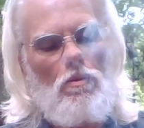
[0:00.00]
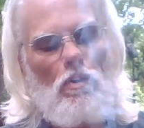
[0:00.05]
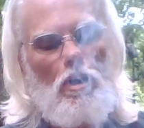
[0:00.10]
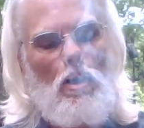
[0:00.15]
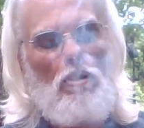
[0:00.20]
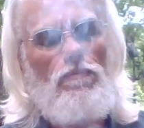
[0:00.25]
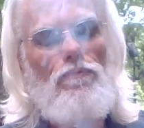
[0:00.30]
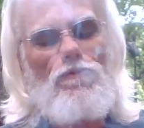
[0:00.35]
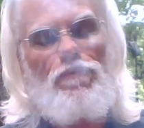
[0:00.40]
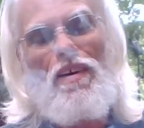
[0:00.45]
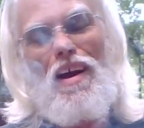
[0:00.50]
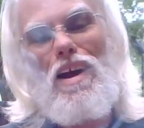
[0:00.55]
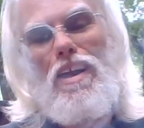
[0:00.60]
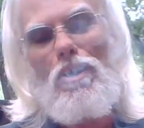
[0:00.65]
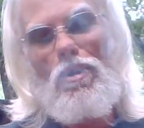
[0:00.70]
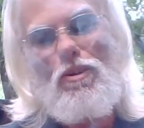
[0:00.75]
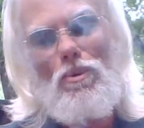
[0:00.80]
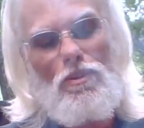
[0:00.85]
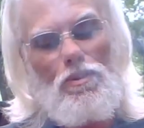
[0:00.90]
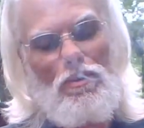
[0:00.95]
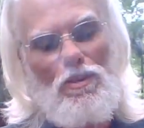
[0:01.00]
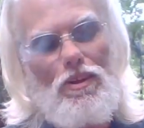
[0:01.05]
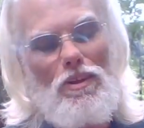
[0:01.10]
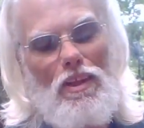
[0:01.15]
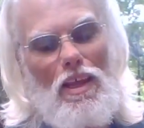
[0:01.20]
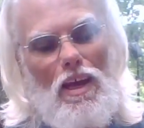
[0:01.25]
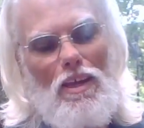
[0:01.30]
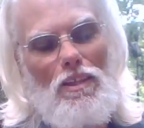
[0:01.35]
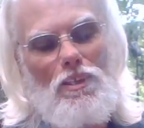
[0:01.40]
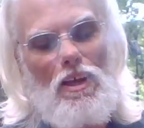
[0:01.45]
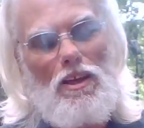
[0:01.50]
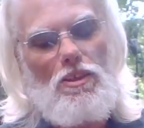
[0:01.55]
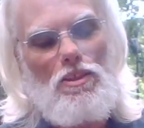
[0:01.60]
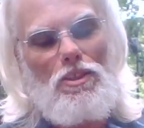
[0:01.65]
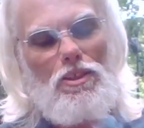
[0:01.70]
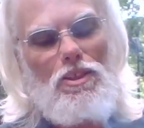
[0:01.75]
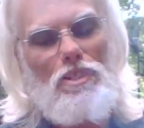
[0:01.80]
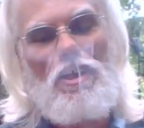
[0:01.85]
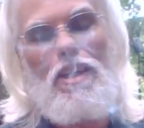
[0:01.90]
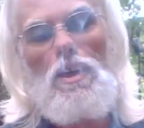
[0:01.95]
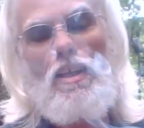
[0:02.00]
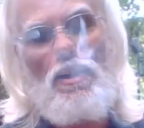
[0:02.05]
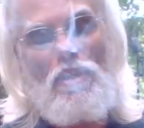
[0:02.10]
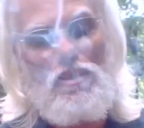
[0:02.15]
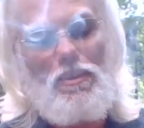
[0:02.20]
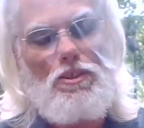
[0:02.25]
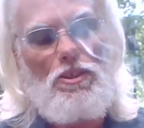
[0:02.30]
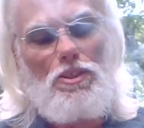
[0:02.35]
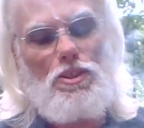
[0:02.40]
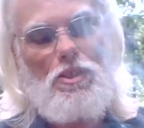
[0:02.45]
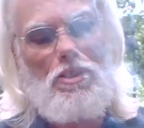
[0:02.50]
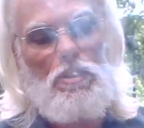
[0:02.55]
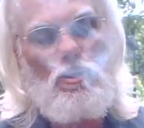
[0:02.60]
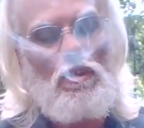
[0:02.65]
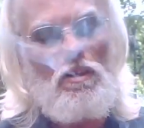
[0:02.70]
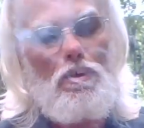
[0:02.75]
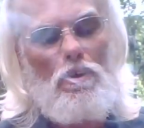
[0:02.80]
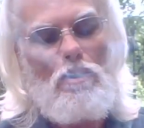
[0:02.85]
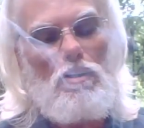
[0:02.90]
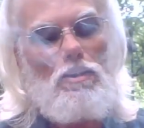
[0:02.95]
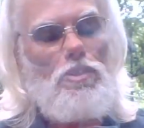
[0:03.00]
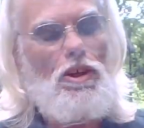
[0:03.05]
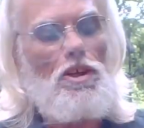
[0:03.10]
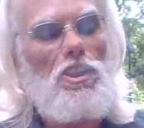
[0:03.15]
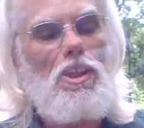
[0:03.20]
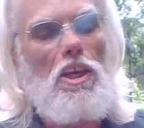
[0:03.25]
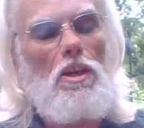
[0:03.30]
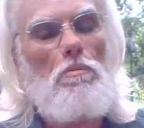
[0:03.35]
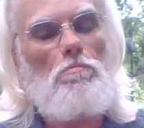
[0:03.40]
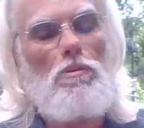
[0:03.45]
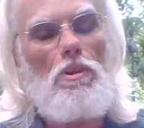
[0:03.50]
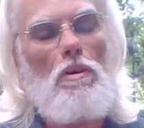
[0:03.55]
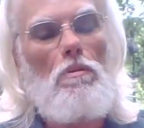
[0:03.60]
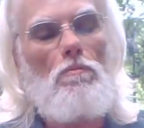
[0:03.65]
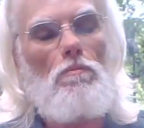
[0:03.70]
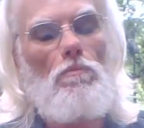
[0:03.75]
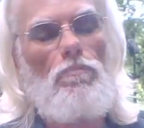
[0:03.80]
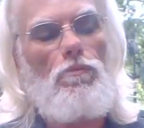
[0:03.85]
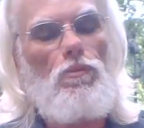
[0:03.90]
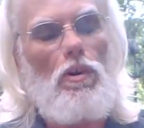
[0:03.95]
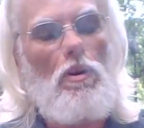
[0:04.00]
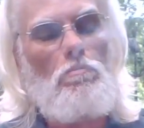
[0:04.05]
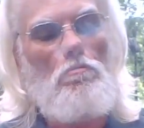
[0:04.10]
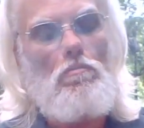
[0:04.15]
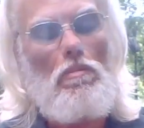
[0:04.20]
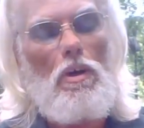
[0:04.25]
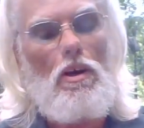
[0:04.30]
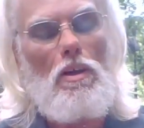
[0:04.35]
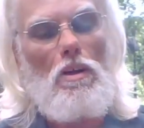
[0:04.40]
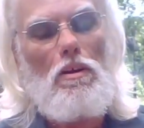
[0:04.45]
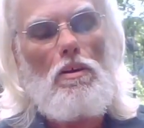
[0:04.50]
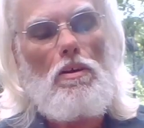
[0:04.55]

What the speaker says: I found that that tends to keep them from